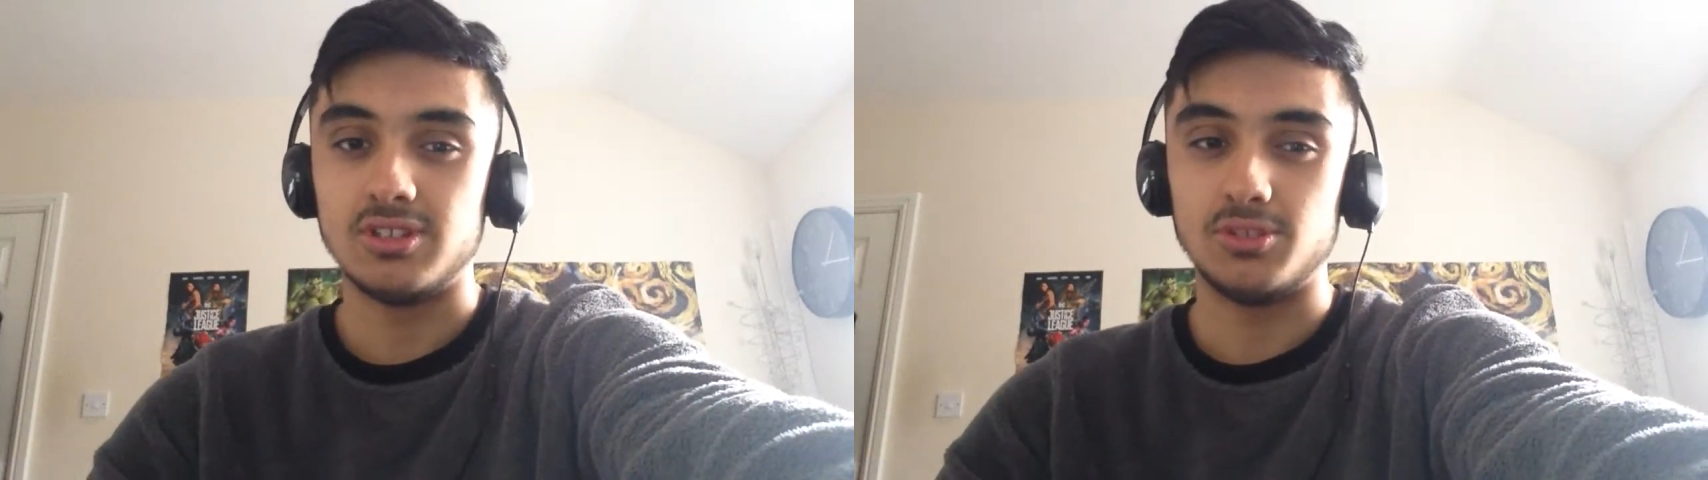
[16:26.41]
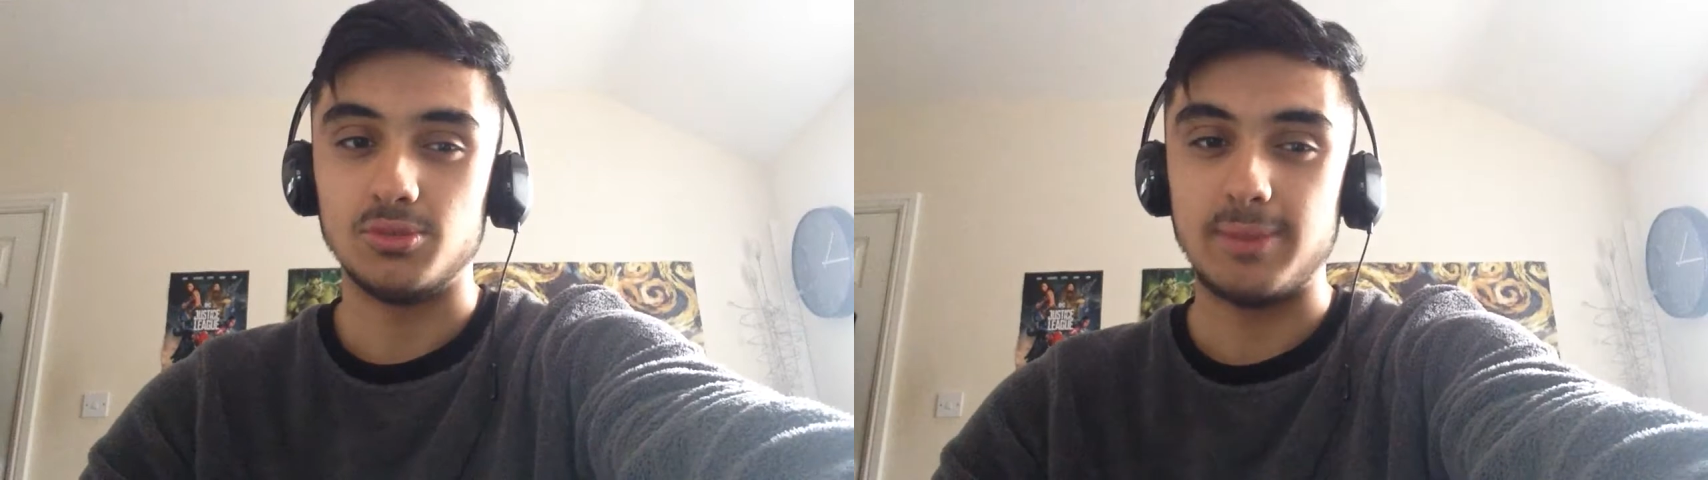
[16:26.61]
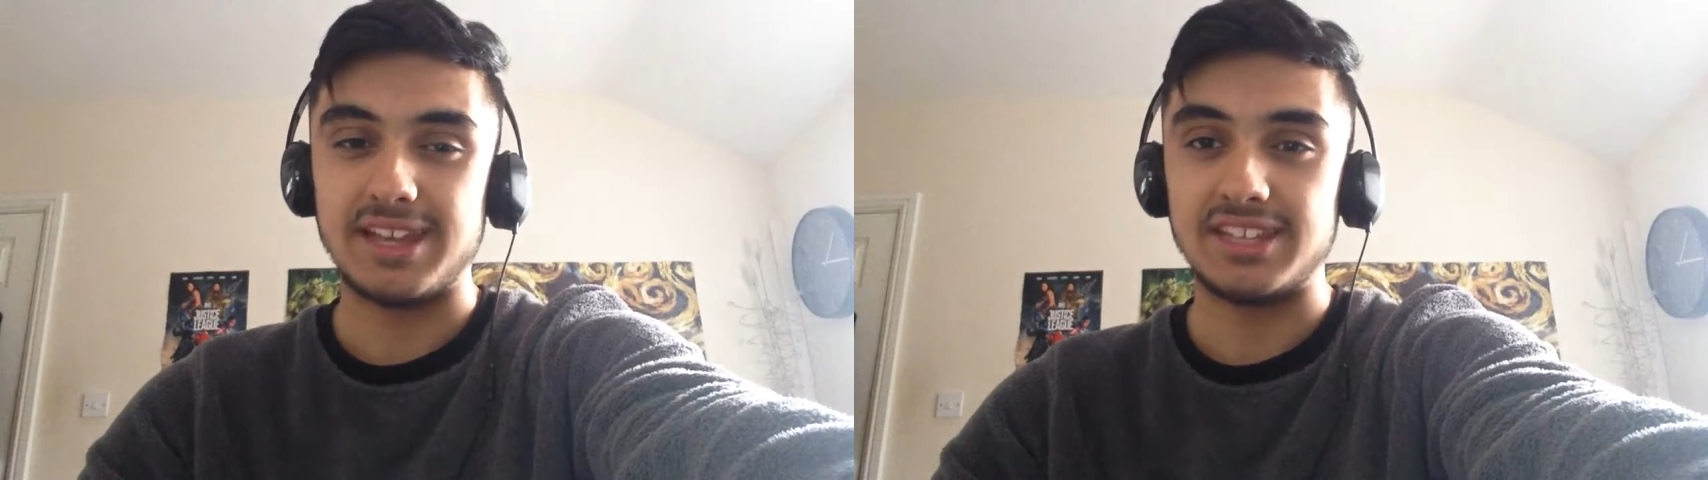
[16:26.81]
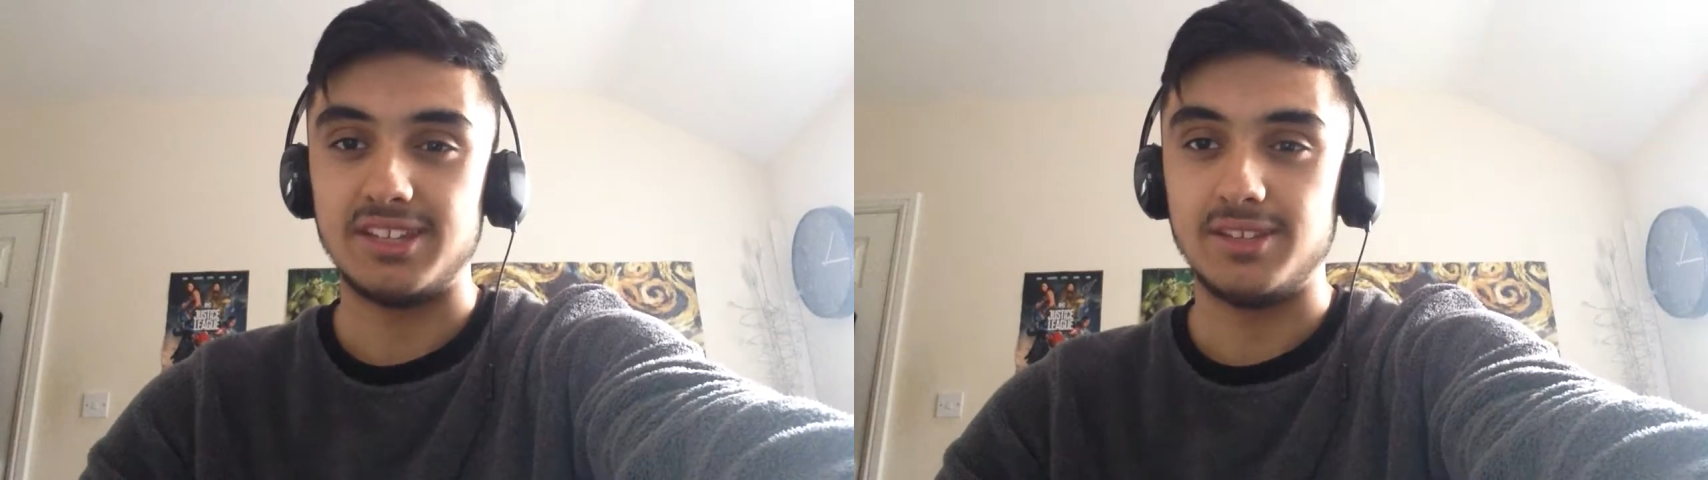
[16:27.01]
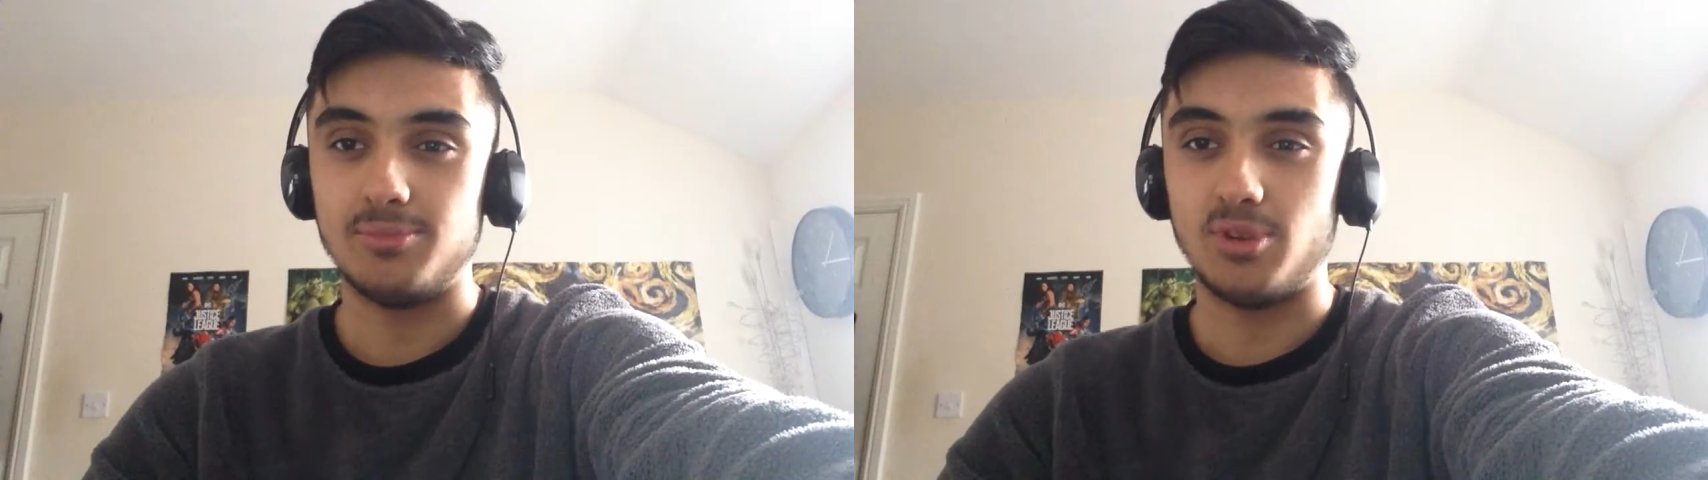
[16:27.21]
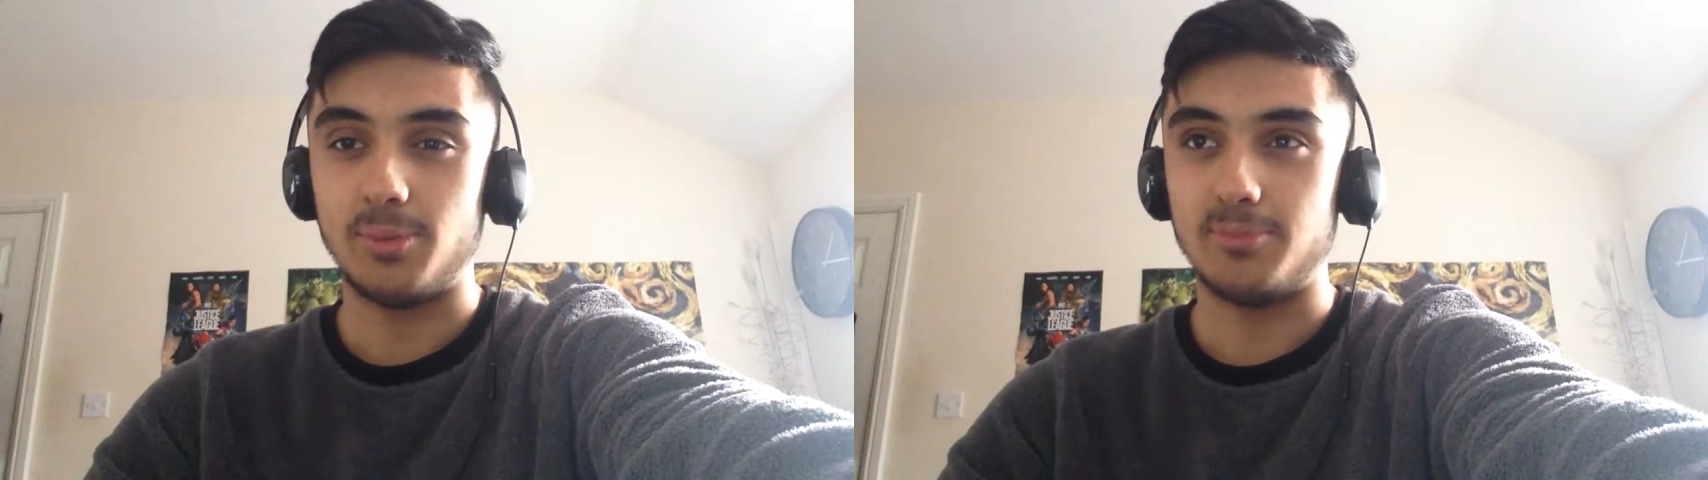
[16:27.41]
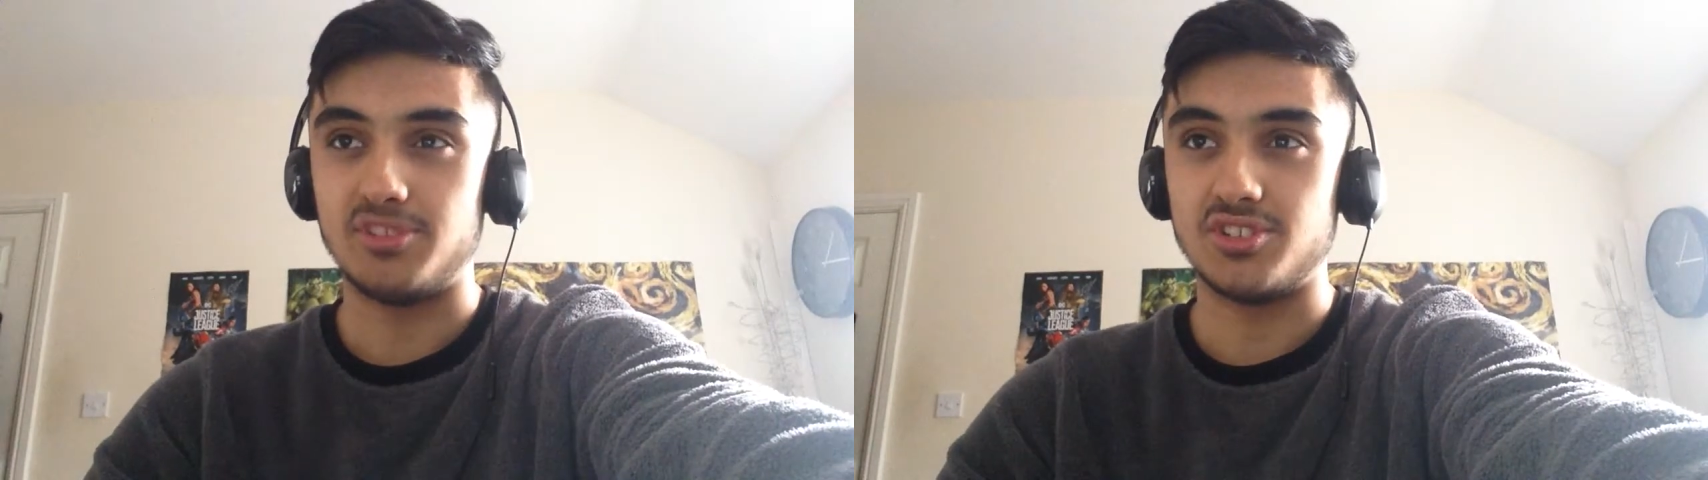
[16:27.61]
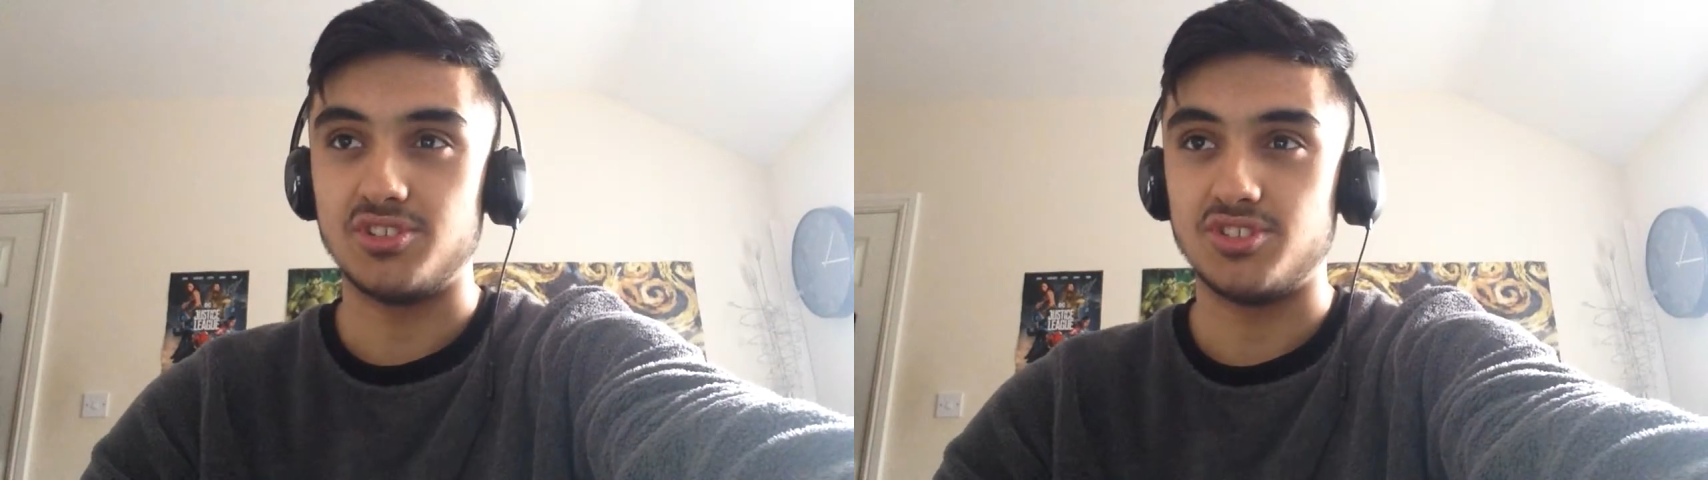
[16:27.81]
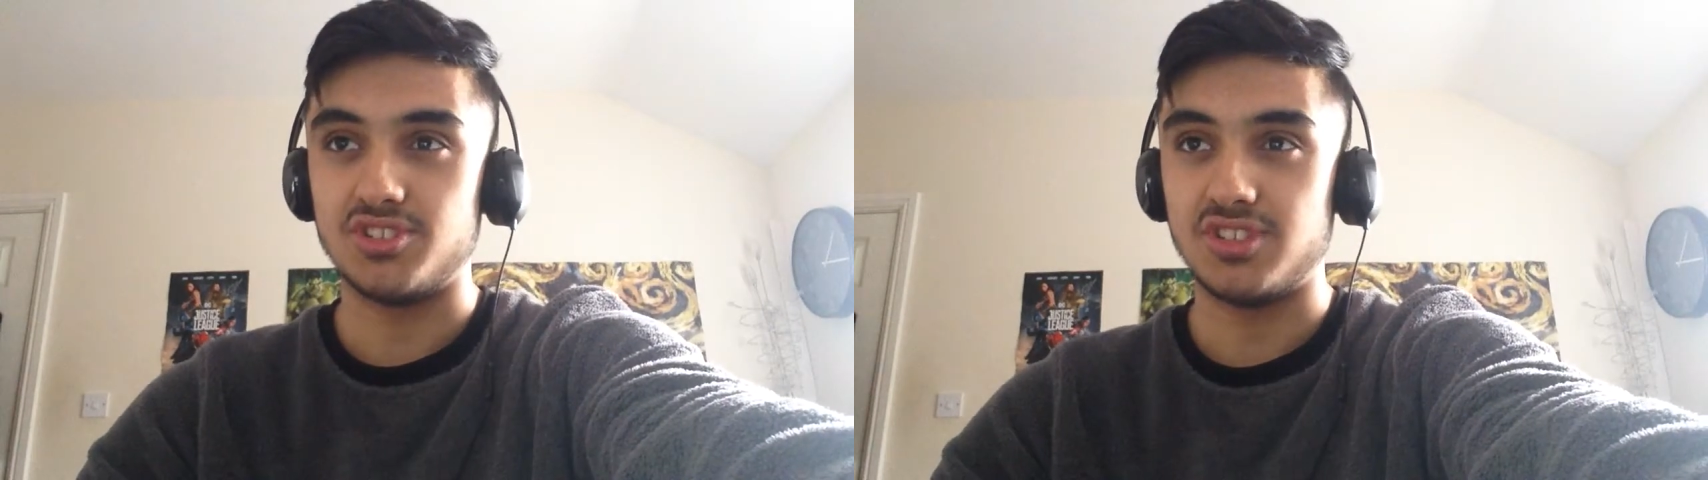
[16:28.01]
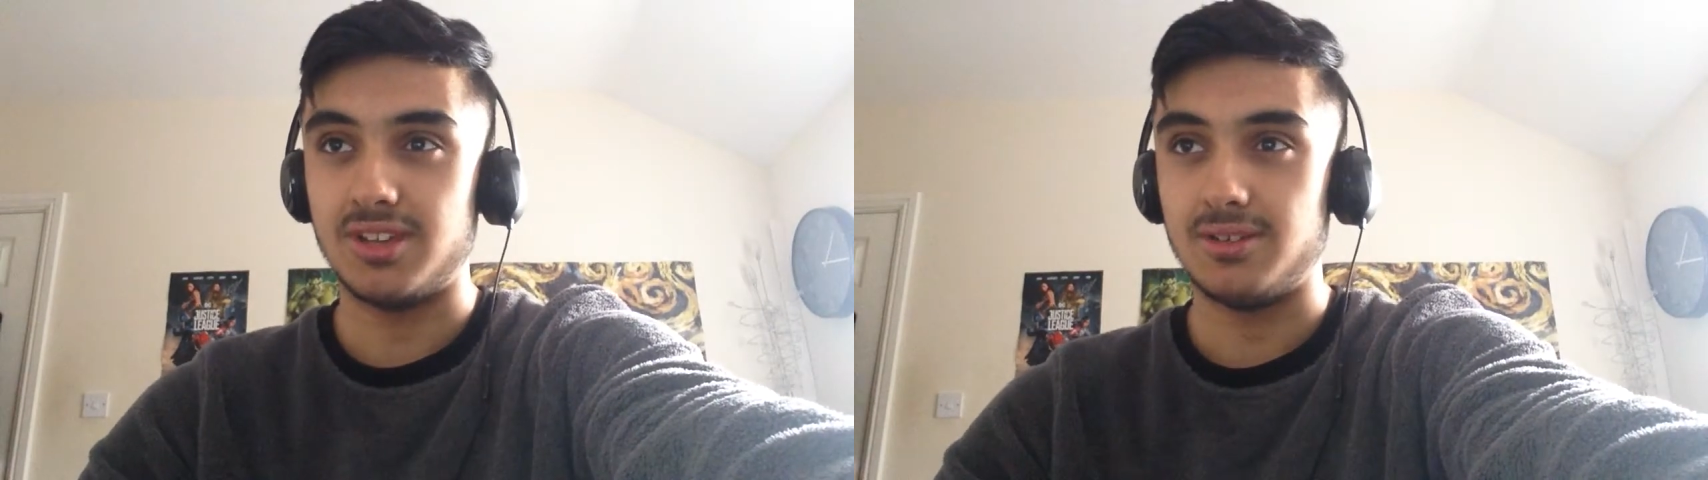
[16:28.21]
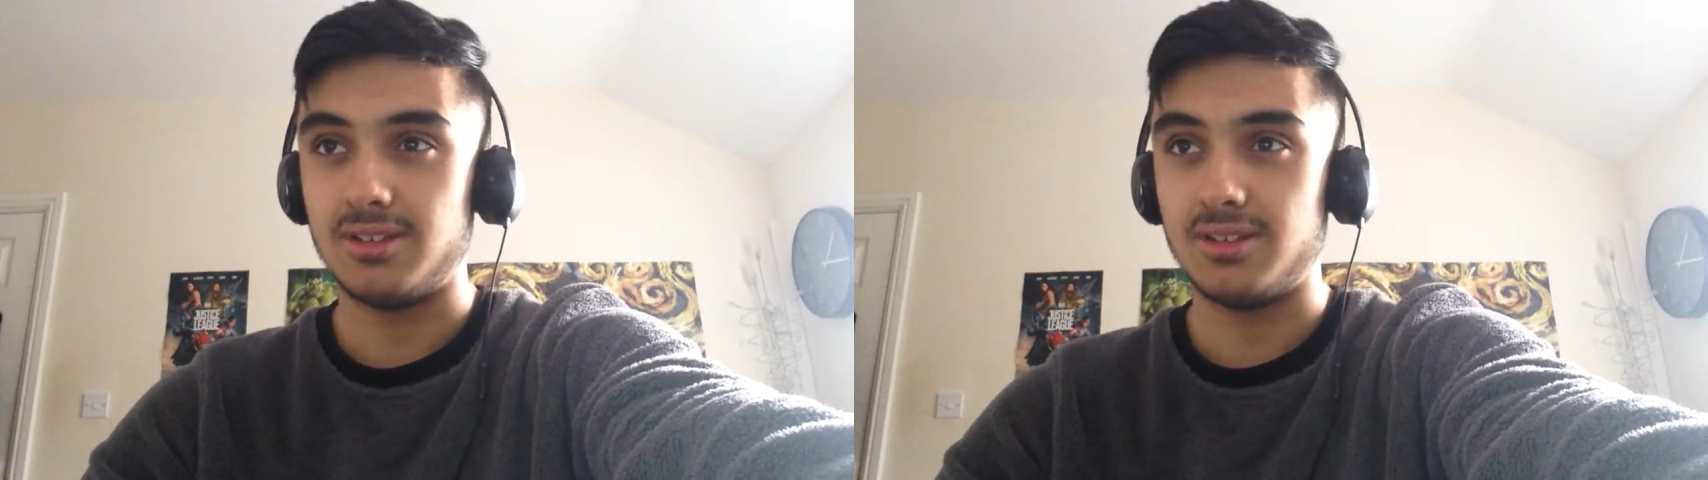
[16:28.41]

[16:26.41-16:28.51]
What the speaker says: to make any proper predictions just yet.